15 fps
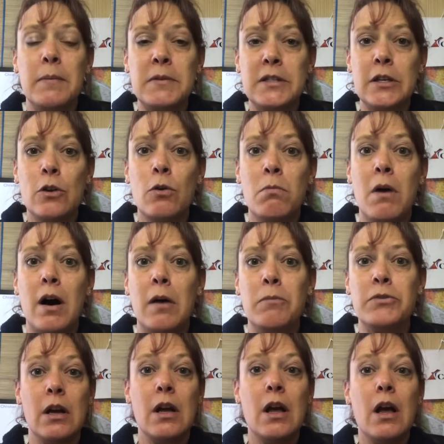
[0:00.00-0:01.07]
I'm a single
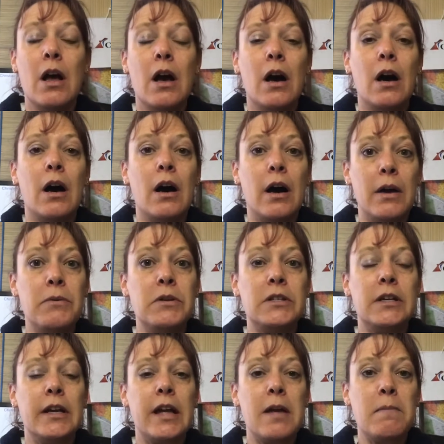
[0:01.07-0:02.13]
mom. I was
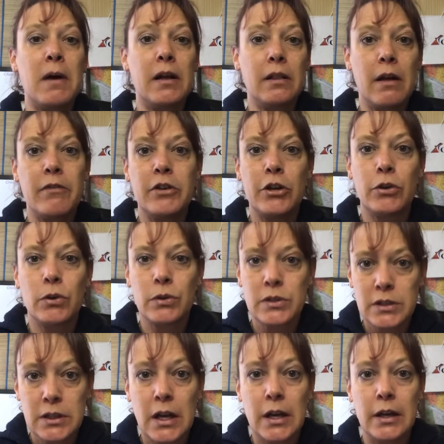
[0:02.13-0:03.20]
taking my
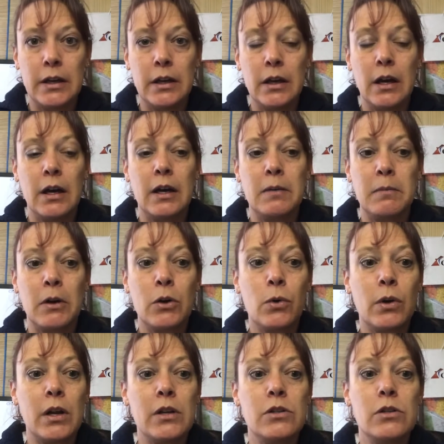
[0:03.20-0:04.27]
11-year-old son.
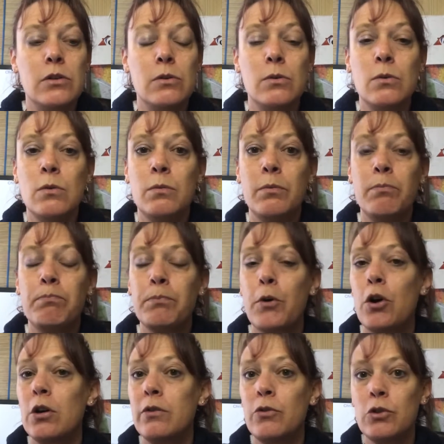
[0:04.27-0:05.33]
According to
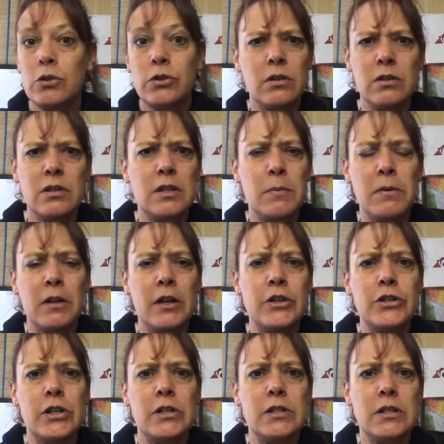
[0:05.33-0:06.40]
Carnival's
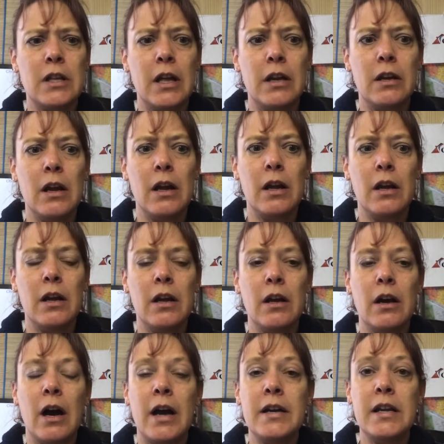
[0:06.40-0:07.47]
stipulations, that
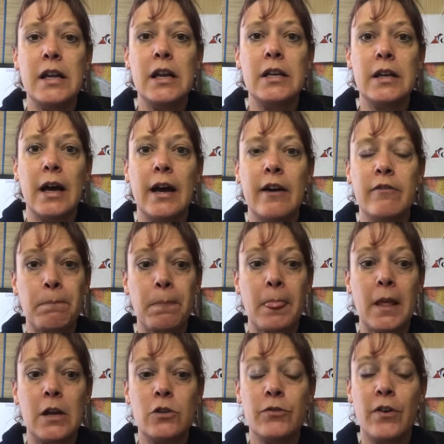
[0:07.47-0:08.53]
I needed to have
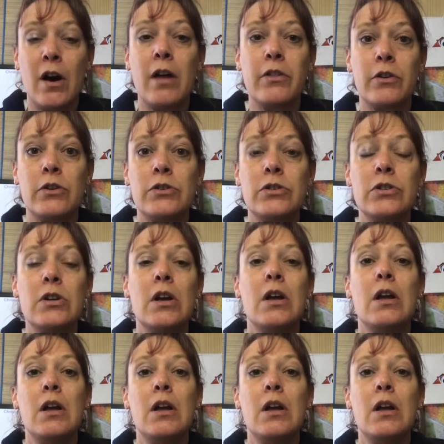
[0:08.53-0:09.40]
his father's